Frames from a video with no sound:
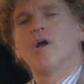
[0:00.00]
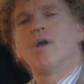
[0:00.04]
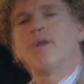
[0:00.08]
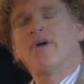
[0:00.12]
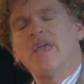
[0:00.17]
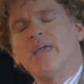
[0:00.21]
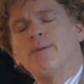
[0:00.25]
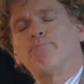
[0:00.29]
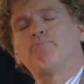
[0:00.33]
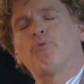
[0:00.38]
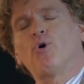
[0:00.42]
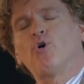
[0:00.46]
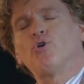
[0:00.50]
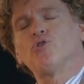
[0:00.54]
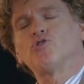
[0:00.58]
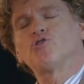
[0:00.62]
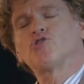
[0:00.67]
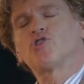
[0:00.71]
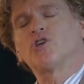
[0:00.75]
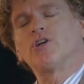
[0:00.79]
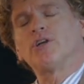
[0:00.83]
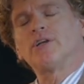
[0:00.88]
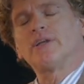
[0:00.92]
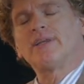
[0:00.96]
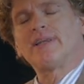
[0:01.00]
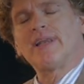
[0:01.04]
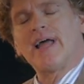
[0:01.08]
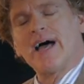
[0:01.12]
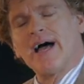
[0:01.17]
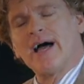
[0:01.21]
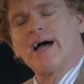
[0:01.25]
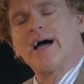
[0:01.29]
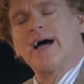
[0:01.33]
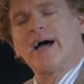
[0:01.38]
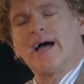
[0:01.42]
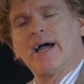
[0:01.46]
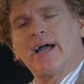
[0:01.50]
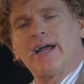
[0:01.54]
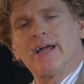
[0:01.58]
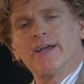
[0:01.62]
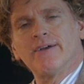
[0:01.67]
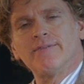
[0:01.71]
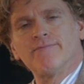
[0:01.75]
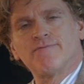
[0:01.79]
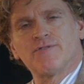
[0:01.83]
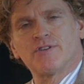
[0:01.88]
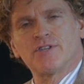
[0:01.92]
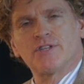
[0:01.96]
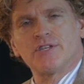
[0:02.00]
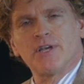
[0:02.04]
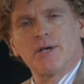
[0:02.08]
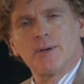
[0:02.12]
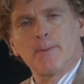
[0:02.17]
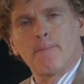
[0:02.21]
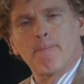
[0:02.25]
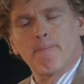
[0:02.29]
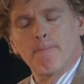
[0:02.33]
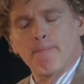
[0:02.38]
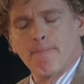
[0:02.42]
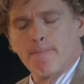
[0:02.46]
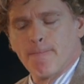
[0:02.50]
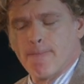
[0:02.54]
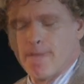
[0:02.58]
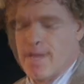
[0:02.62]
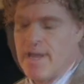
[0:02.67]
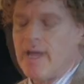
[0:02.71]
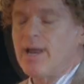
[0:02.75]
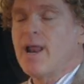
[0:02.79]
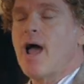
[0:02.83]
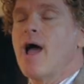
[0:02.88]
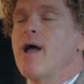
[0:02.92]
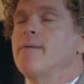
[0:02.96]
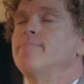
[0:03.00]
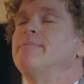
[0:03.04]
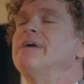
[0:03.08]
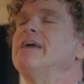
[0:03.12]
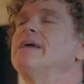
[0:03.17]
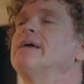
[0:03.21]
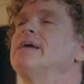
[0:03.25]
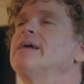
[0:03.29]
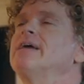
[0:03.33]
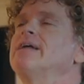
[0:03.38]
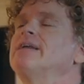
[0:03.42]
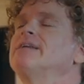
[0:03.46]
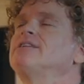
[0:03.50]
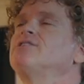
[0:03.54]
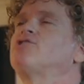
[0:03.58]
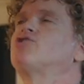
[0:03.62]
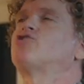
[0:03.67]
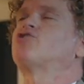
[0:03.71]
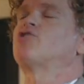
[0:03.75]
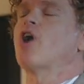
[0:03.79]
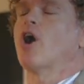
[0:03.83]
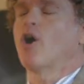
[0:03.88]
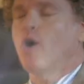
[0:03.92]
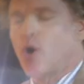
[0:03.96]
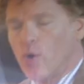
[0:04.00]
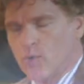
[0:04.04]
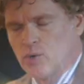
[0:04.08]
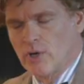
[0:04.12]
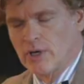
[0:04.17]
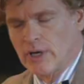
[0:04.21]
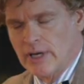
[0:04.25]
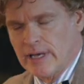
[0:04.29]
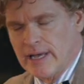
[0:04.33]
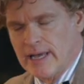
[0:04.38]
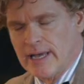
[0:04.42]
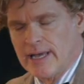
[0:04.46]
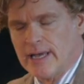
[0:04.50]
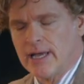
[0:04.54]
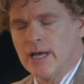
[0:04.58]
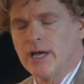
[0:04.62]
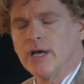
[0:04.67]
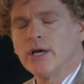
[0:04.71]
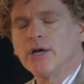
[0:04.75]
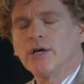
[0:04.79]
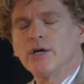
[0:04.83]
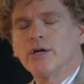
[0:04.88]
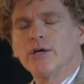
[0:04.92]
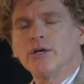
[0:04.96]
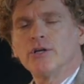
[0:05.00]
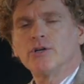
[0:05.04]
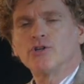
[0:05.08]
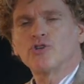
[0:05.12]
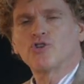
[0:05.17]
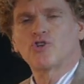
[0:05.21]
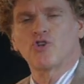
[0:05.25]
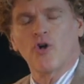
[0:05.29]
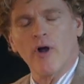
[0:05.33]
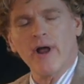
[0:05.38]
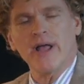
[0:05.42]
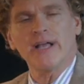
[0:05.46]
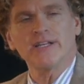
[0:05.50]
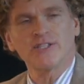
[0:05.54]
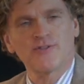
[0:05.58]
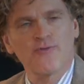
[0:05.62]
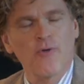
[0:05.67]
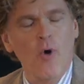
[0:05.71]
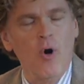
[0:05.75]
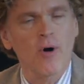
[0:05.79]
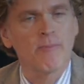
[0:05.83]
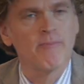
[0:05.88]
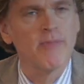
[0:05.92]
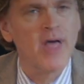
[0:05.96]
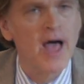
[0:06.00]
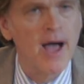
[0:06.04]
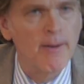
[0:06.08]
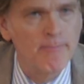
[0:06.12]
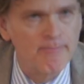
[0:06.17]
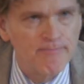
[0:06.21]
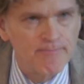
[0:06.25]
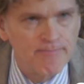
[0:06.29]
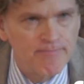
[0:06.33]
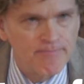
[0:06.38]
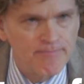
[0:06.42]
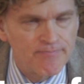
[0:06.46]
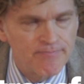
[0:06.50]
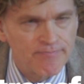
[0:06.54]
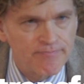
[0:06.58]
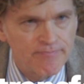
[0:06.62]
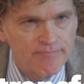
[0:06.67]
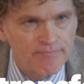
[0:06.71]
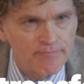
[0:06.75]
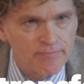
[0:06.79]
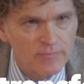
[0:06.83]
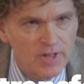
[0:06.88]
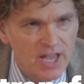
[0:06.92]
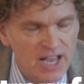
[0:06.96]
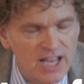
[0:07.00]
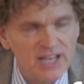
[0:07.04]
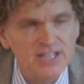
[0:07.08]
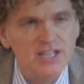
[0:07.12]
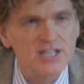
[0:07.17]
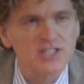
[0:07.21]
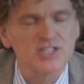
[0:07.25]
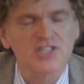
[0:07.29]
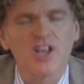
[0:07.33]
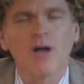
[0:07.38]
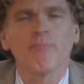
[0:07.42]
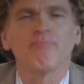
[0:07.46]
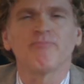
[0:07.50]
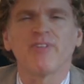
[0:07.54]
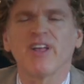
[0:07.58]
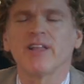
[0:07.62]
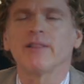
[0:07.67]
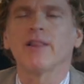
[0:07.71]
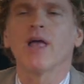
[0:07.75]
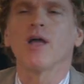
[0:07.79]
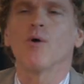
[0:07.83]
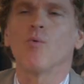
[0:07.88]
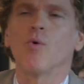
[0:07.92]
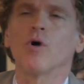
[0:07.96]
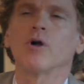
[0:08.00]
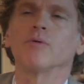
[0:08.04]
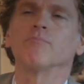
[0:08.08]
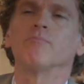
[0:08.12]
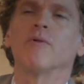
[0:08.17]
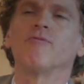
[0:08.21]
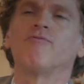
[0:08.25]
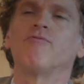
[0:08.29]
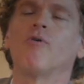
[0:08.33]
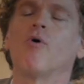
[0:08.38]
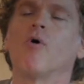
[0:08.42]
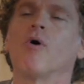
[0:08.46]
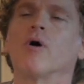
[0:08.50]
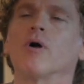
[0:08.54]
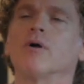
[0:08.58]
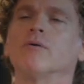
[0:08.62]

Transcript: people's lives, and I mean totally transform them into something they weren't before.